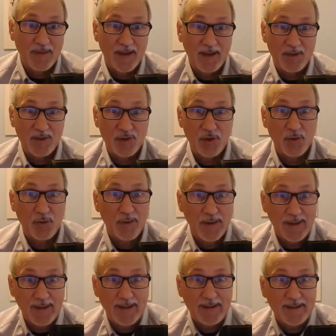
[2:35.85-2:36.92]
as shown
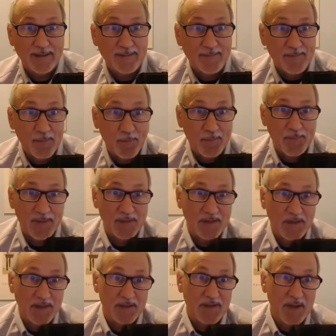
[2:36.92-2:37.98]
in this
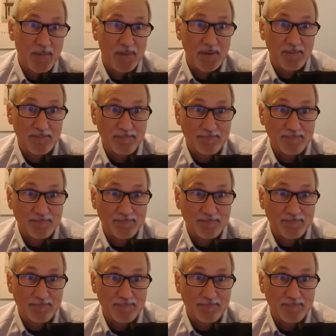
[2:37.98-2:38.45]
example.